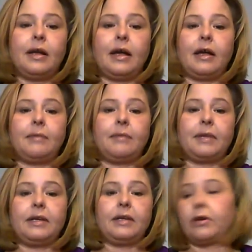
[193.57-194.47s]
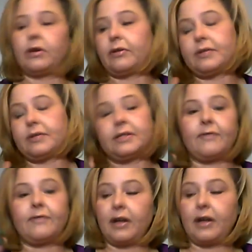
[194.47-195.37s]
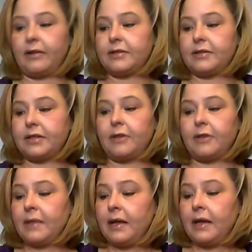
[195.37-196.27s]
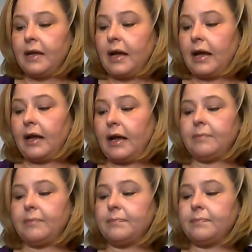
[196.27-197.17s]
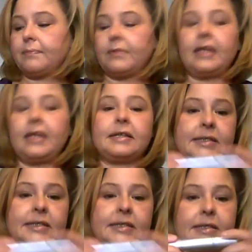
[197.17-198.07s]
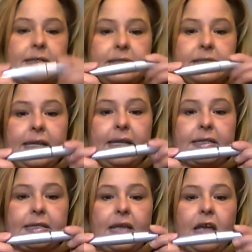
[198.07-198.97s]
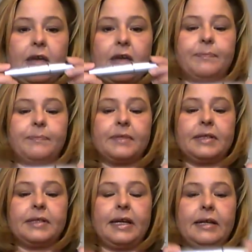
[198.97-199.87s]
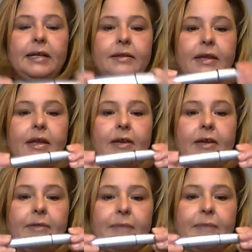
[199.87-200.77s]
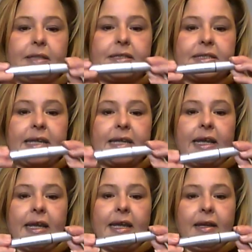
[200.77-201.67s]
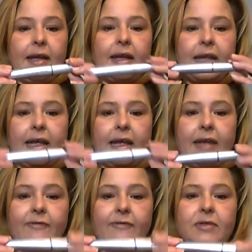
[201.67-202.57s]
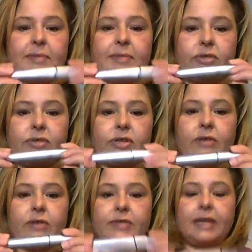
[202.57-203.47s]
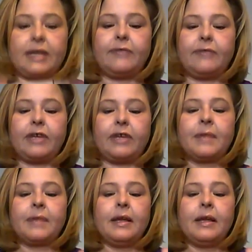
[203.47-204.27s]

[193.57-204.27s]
Um, I need to order it as a different color. So um, this it's um, the it's Skin Again from Dimitri James. I love it.